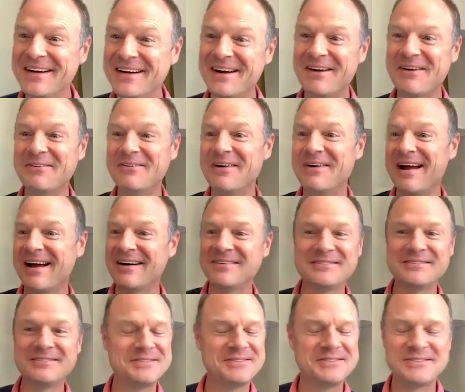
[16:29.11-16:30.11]

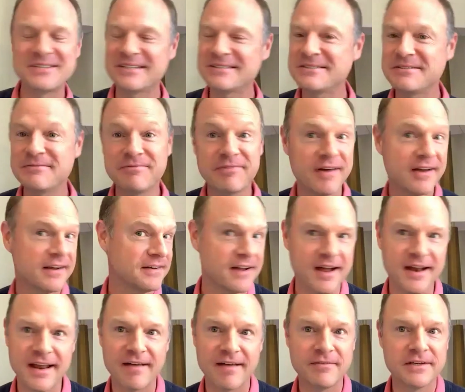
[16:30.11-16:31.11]
around justifying
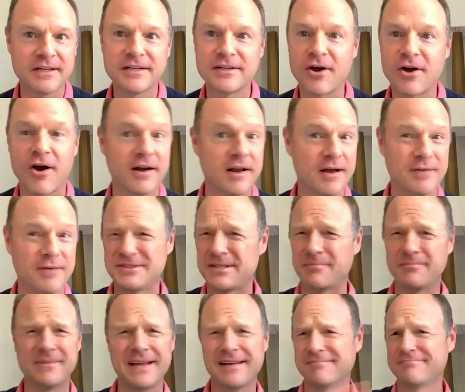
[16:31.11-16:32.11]
not having a card. I was
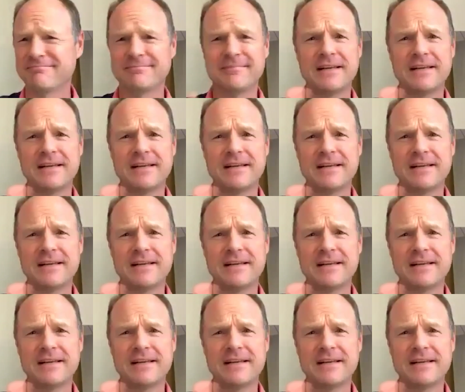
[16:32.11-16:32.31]
something like,